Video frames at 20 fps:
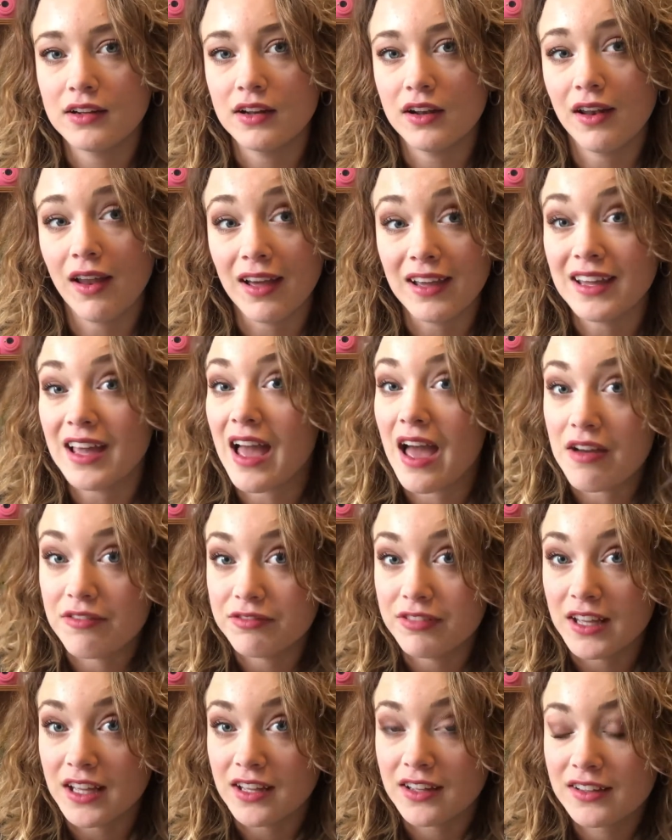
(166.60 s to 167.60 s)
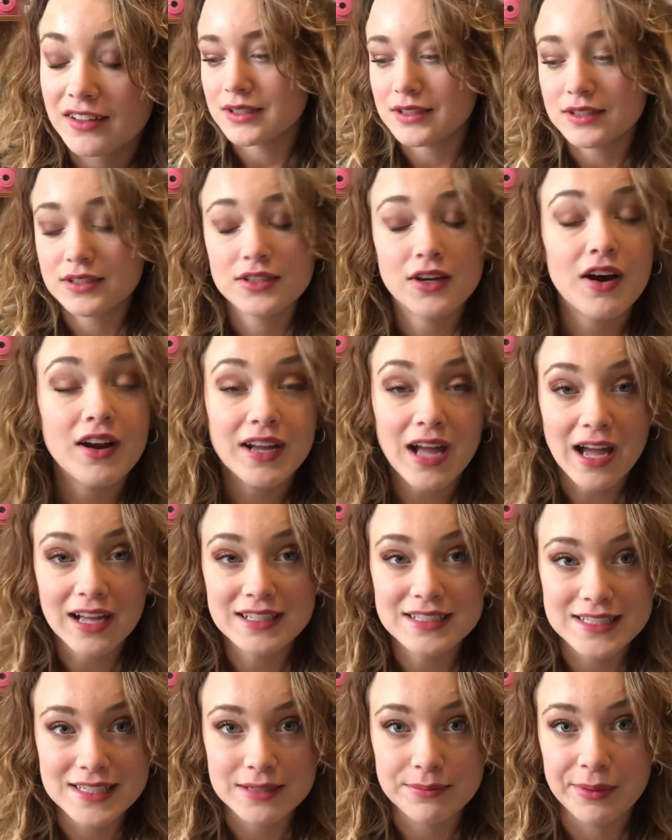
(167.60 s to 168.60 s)
like Effie. Dark
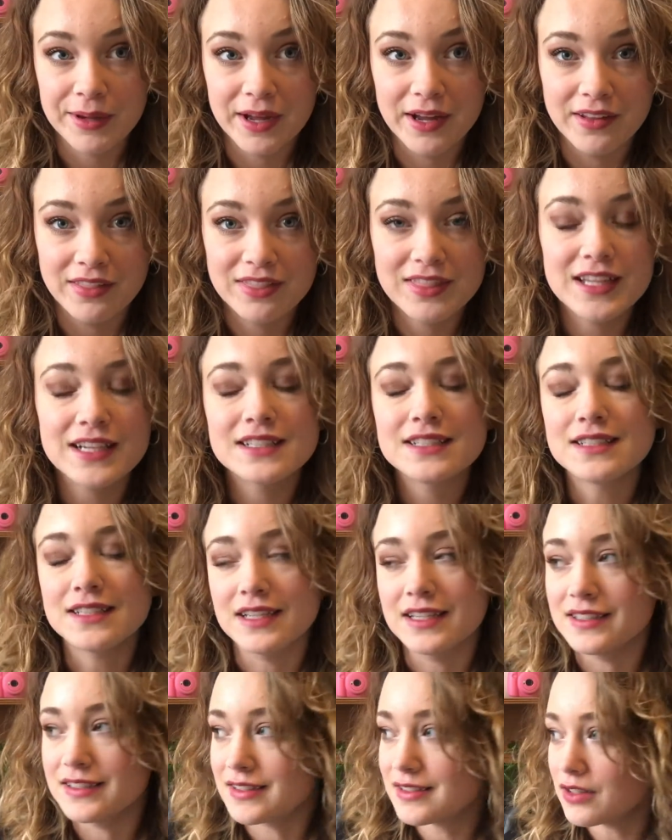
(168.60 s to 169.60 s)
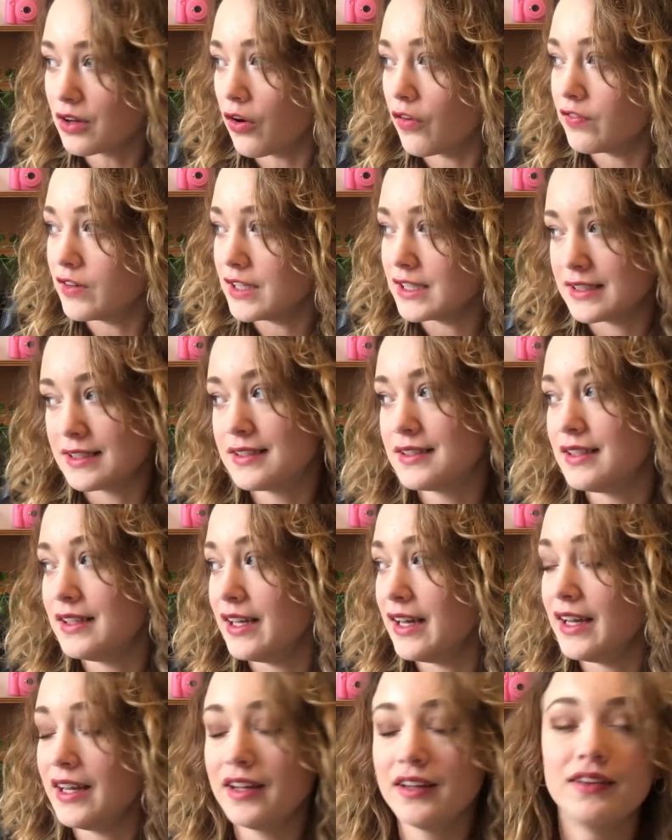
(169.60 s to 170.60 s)
Academia. This is
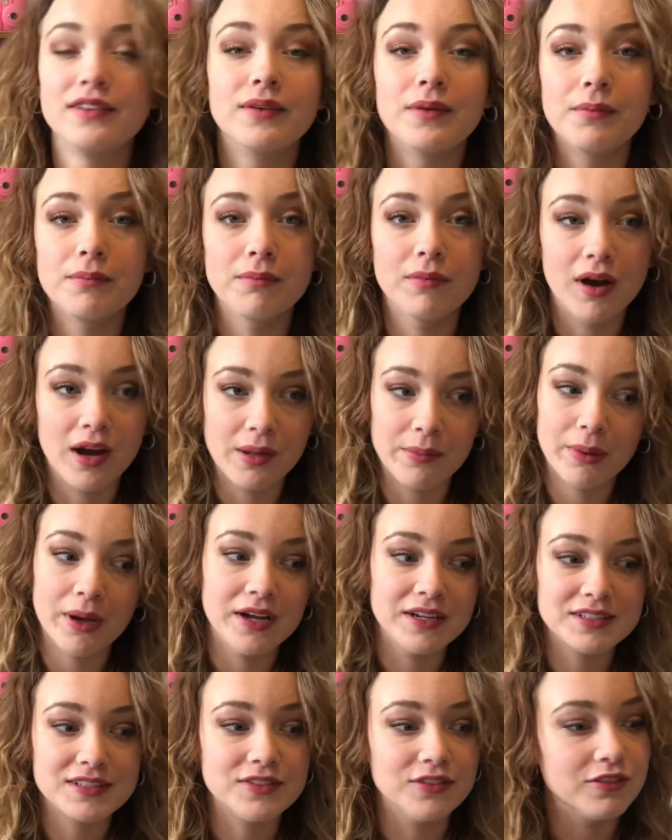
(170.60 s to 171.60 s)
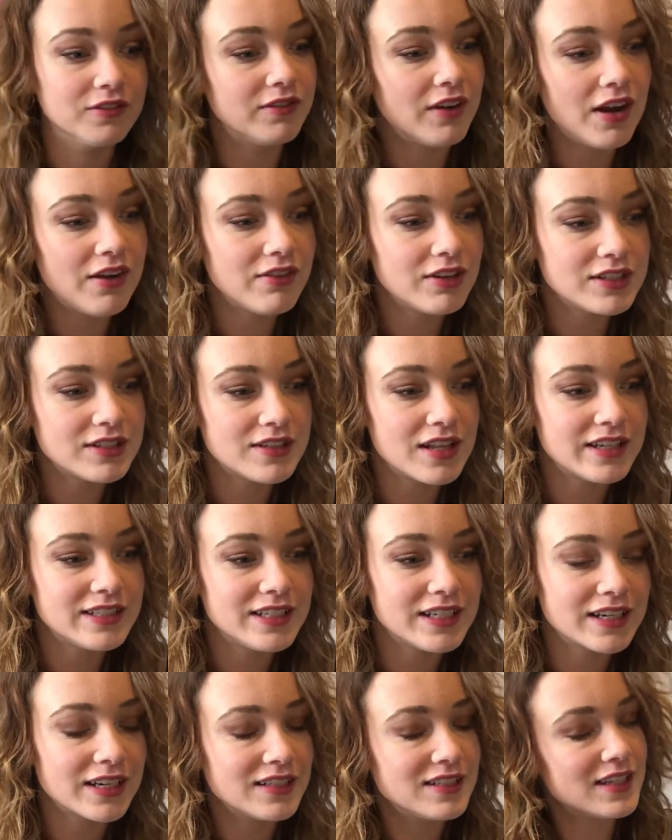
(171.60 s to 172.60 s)
obviously my personal favourite
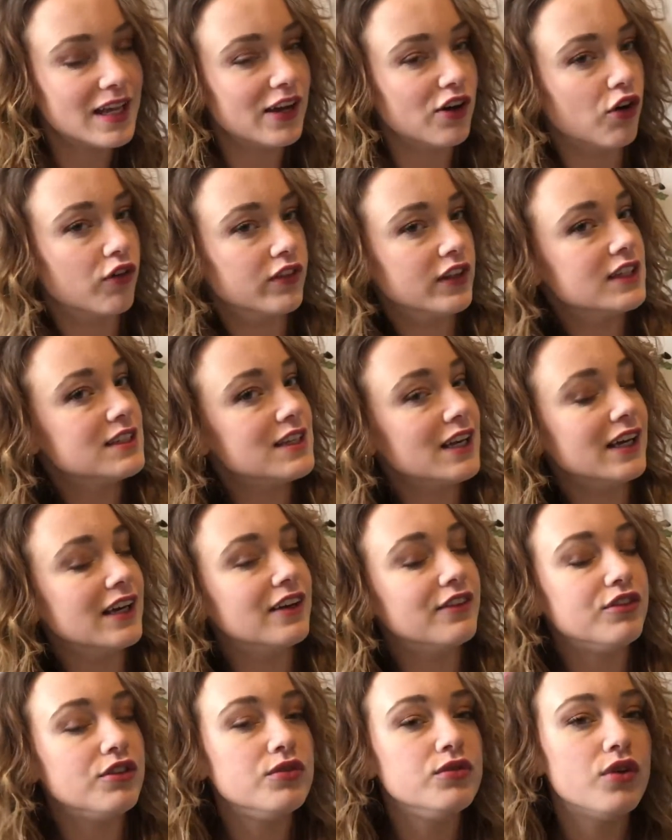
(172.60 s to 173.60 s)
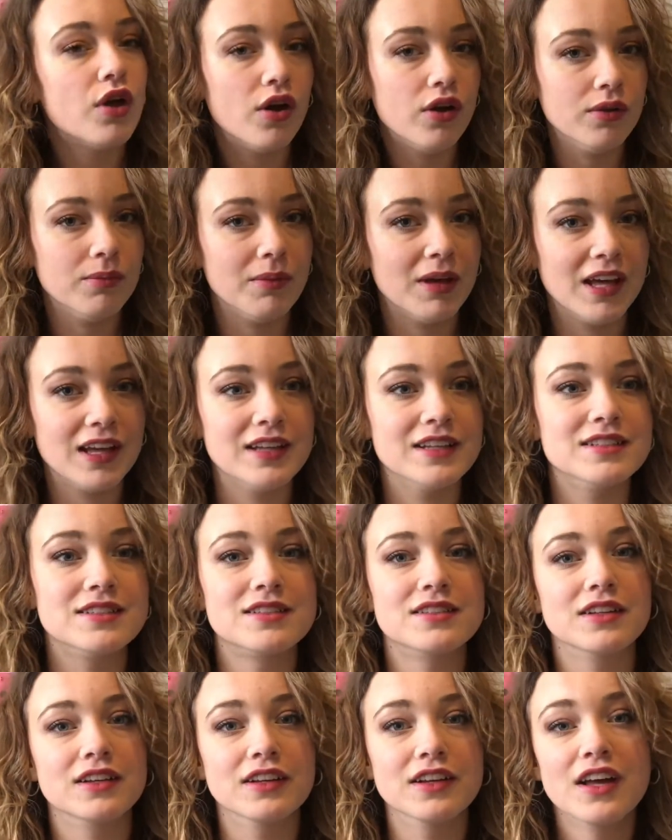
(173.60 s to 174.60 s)
aesthetic. I say obviously, if you know me, it's
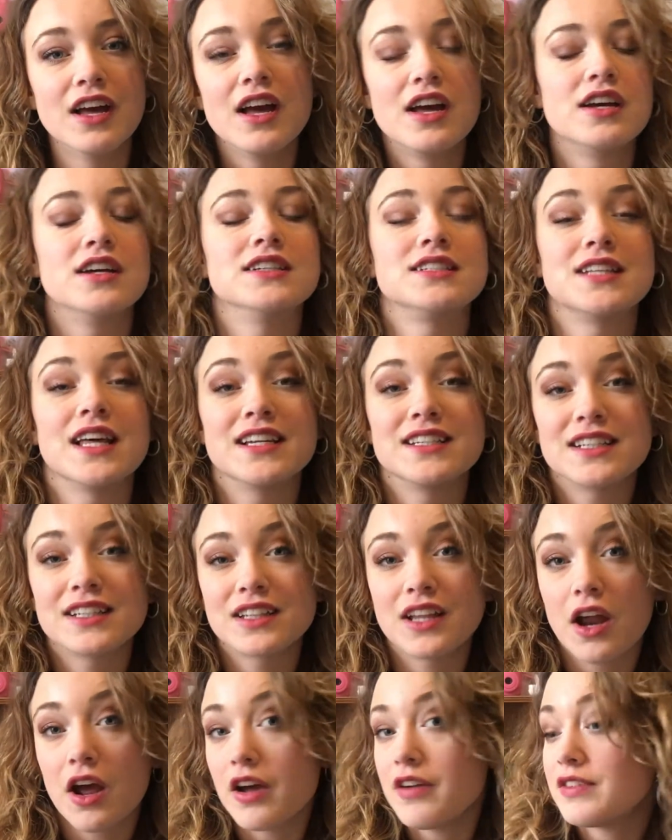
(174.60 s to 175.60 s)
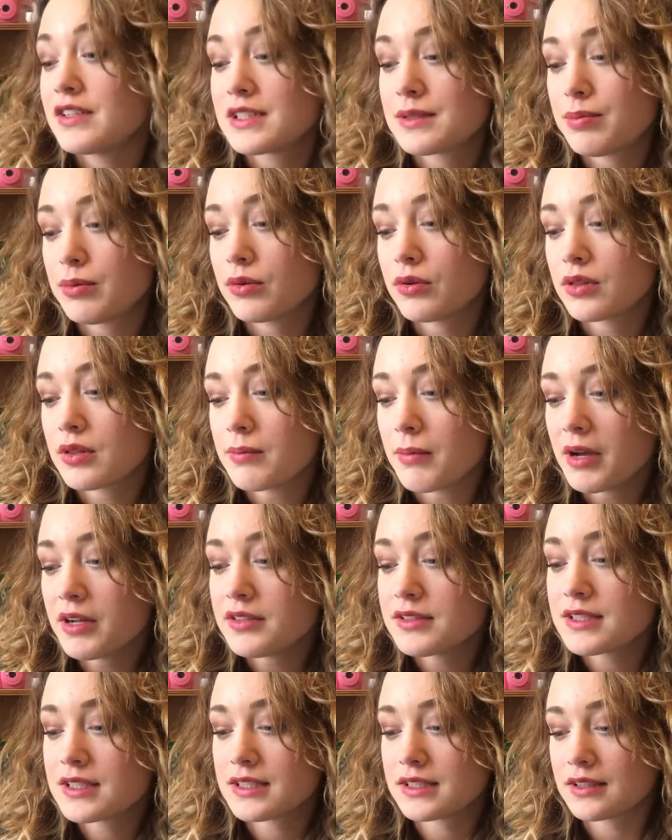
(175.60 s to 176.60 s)
the aesthetic that I've explored the
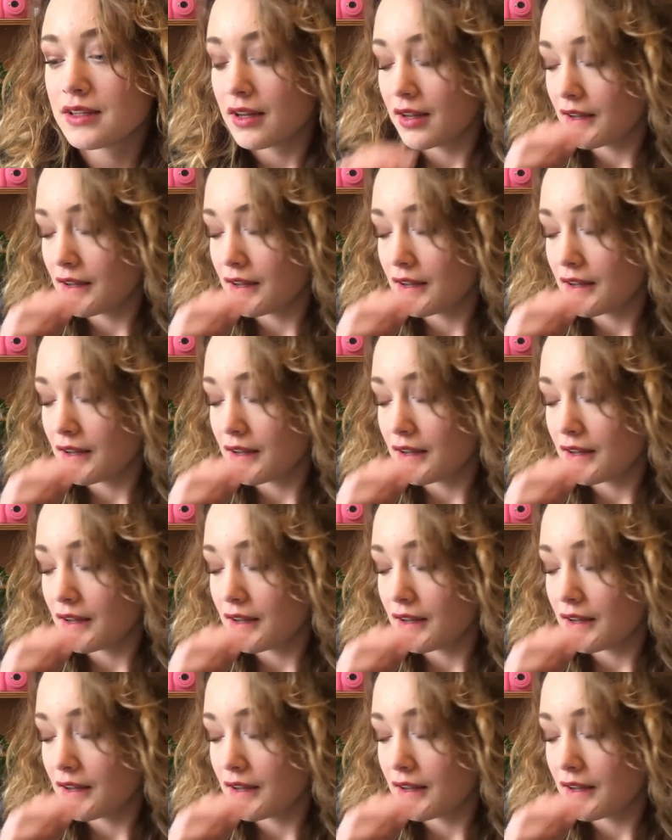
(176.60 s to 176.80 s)
most.